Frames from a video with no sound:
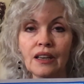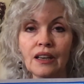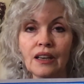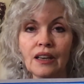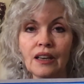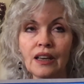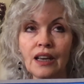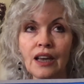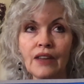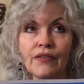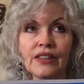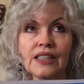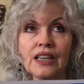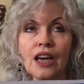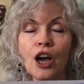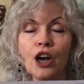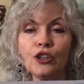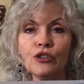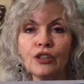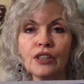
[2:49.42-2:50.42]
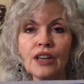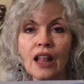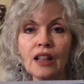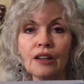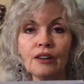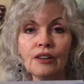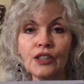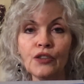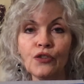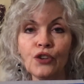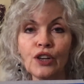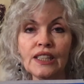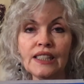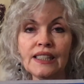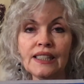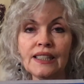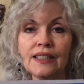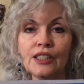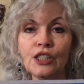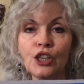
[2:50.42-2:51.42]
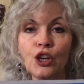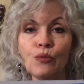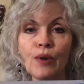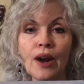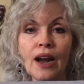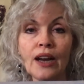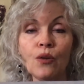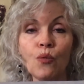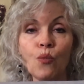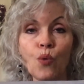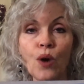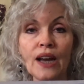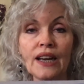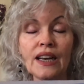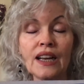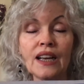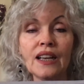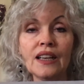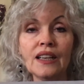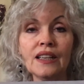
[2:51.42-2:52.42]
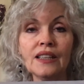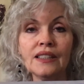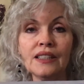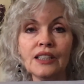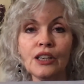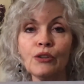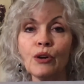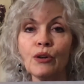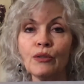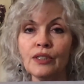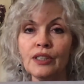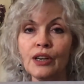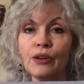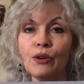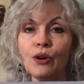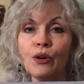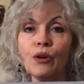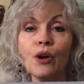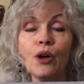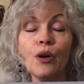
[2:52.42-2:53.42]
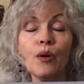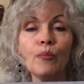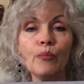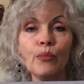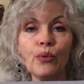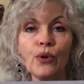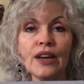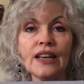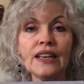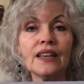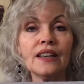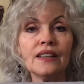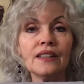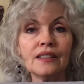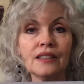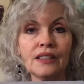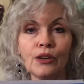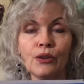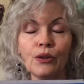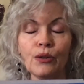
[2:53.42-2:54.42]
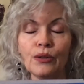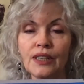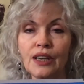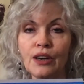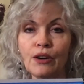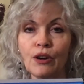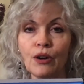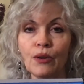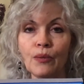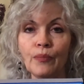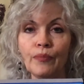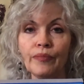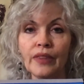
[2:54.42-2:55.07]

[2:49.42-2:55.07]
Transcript: If it's $100, for instance, you write 100.00.